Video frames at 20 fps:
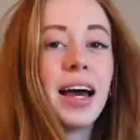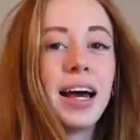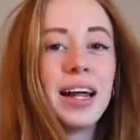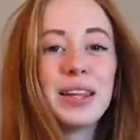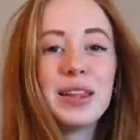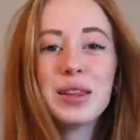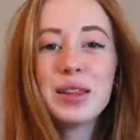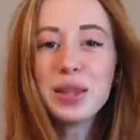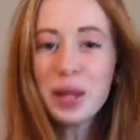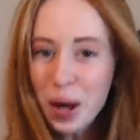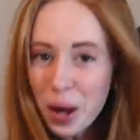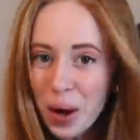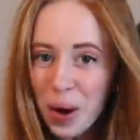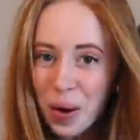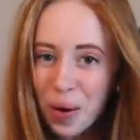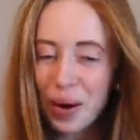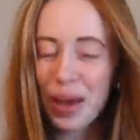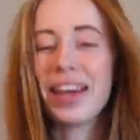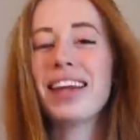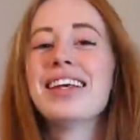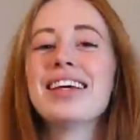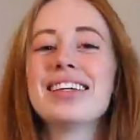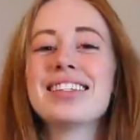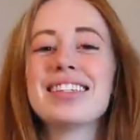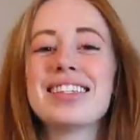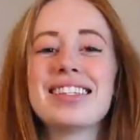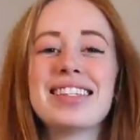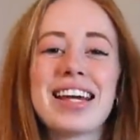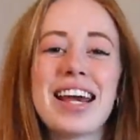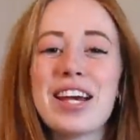Hello, it
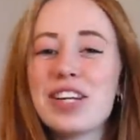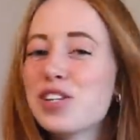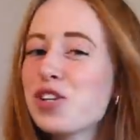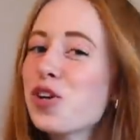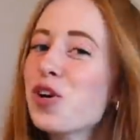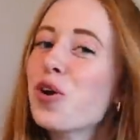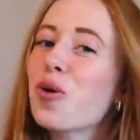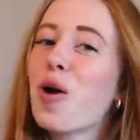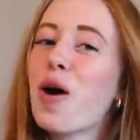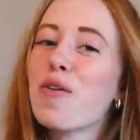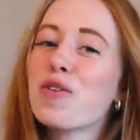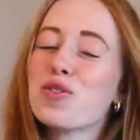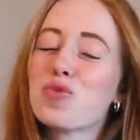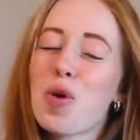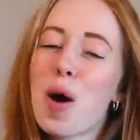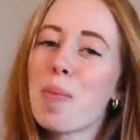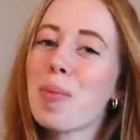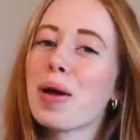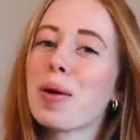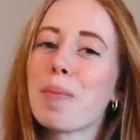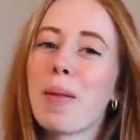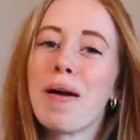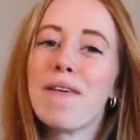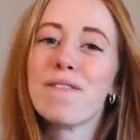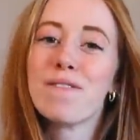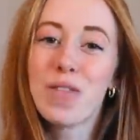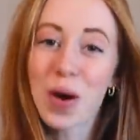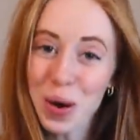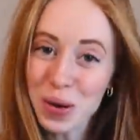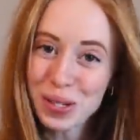is day 2 of swapping my
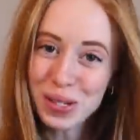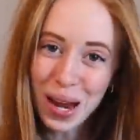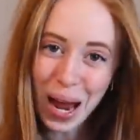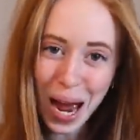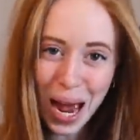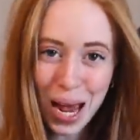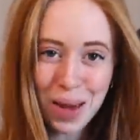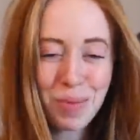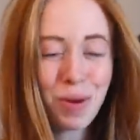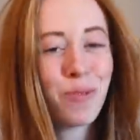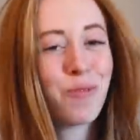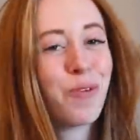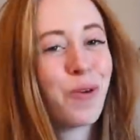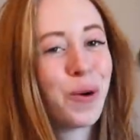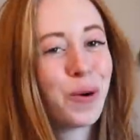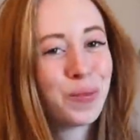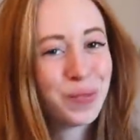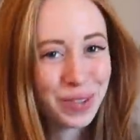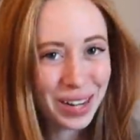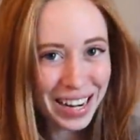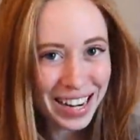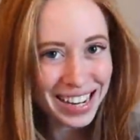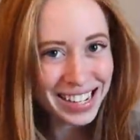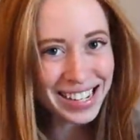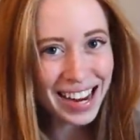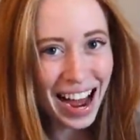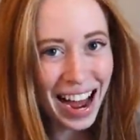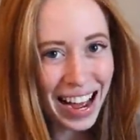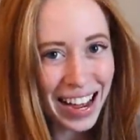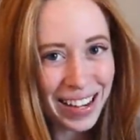phone time for reading
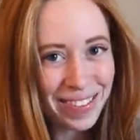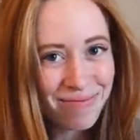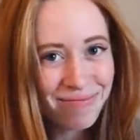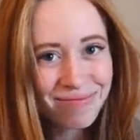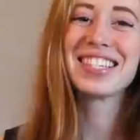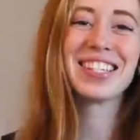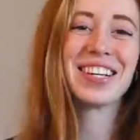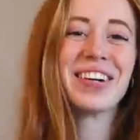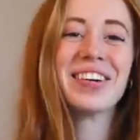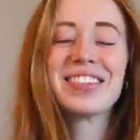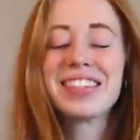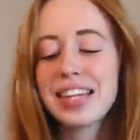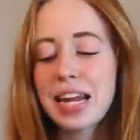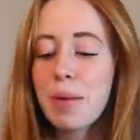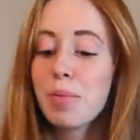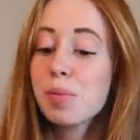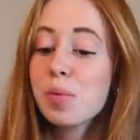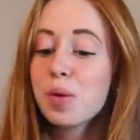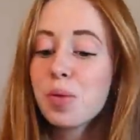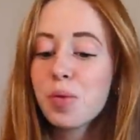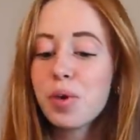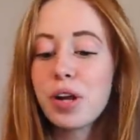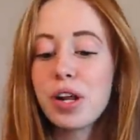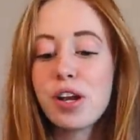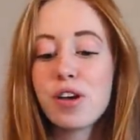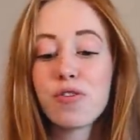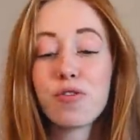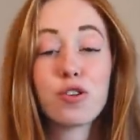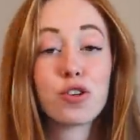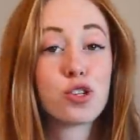time. So today I'm gonna be
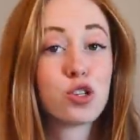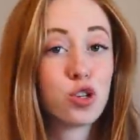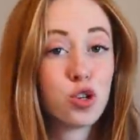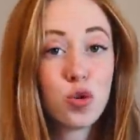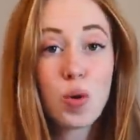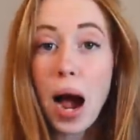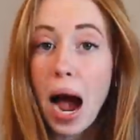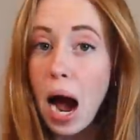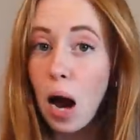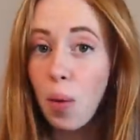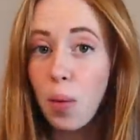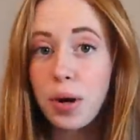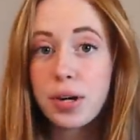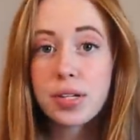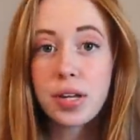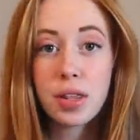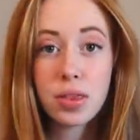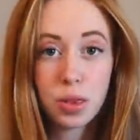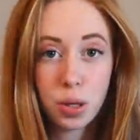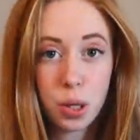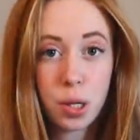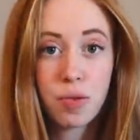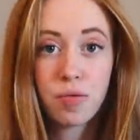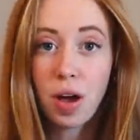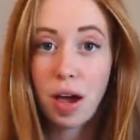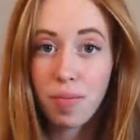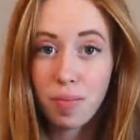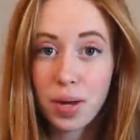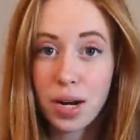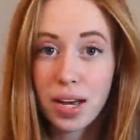reading for 2 hours and
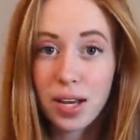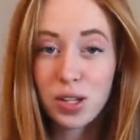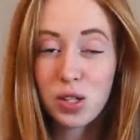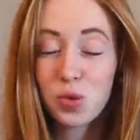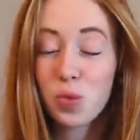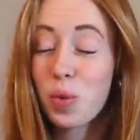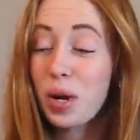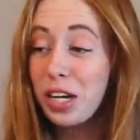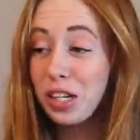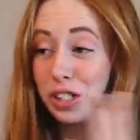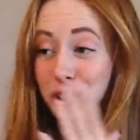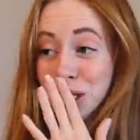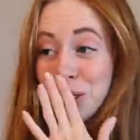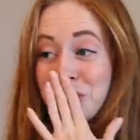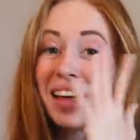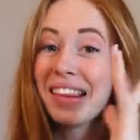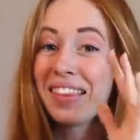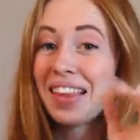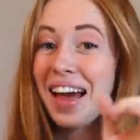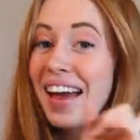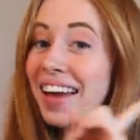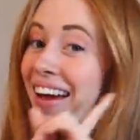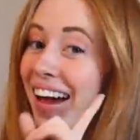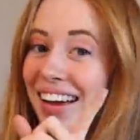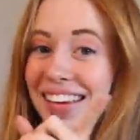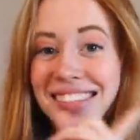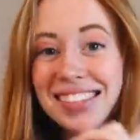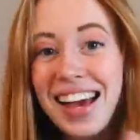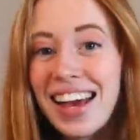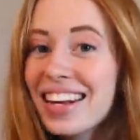35 minutes, which, like
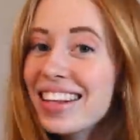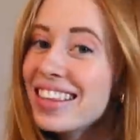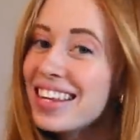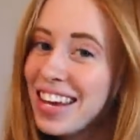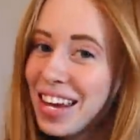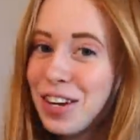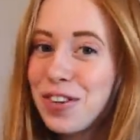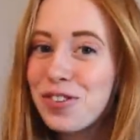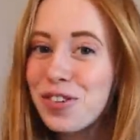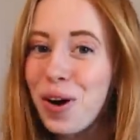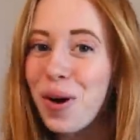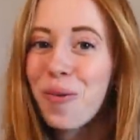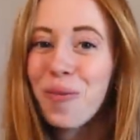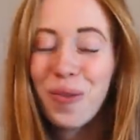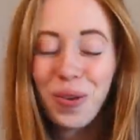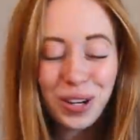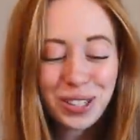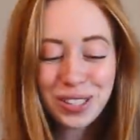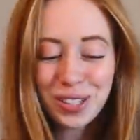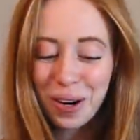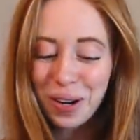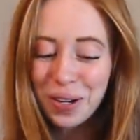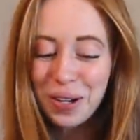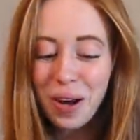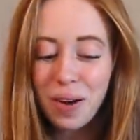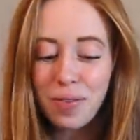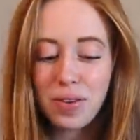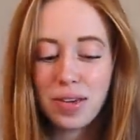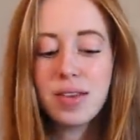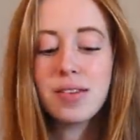I said in the intro, we're starting
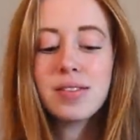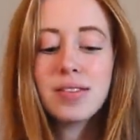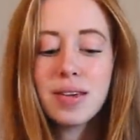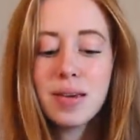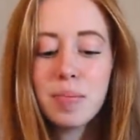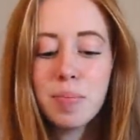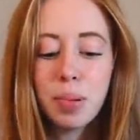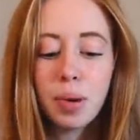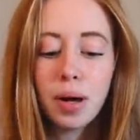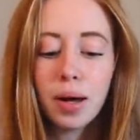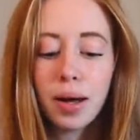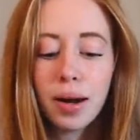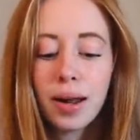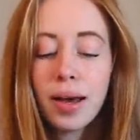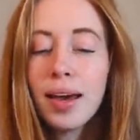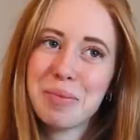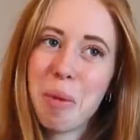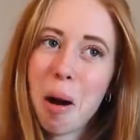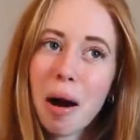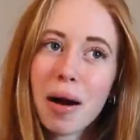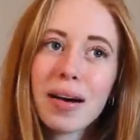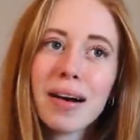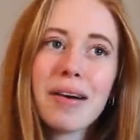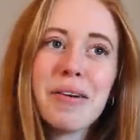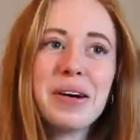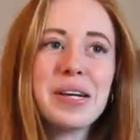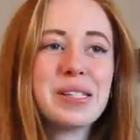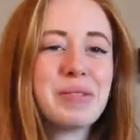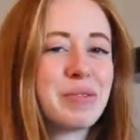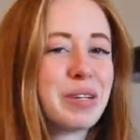off easy, but
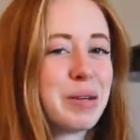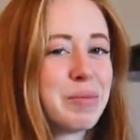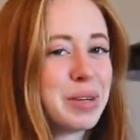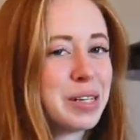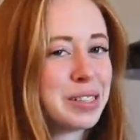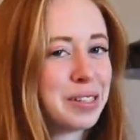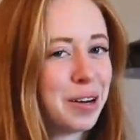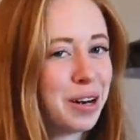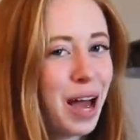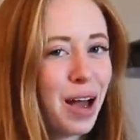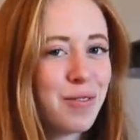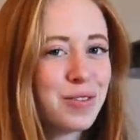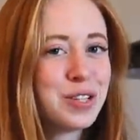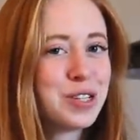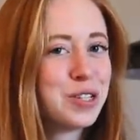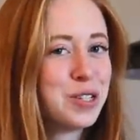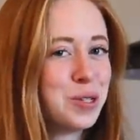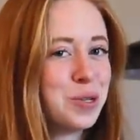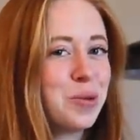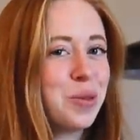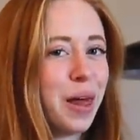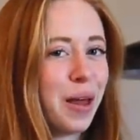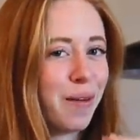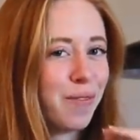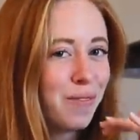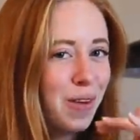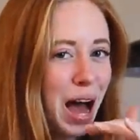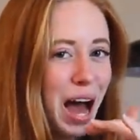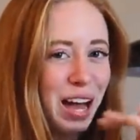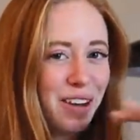tomorrow is when I'm gonna start having to do
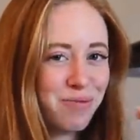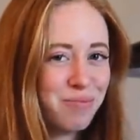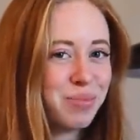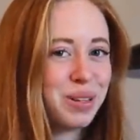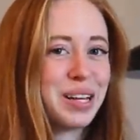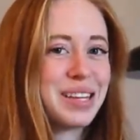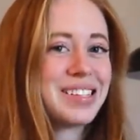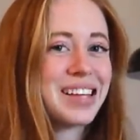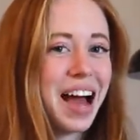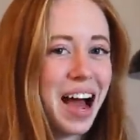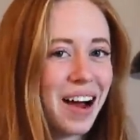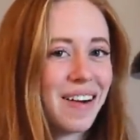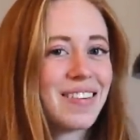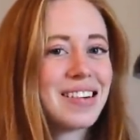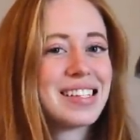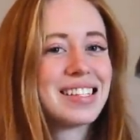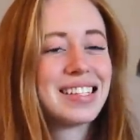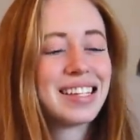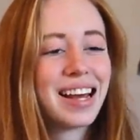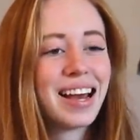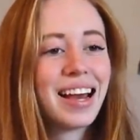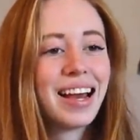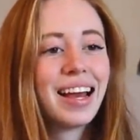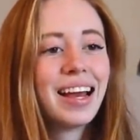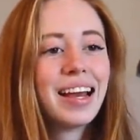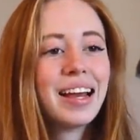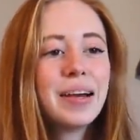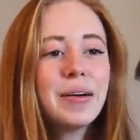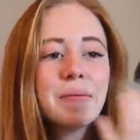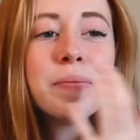like 5+ hours a
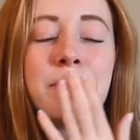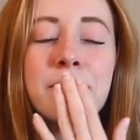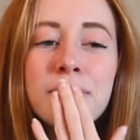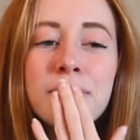day.